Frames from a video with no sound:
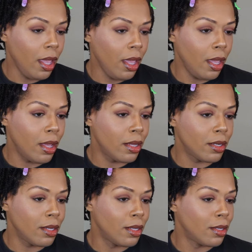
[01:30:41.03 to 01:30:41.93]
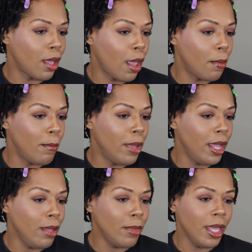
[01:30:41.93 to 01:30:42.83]
and
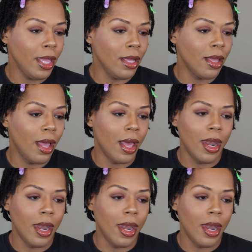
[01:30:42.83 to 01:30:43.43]
beaming.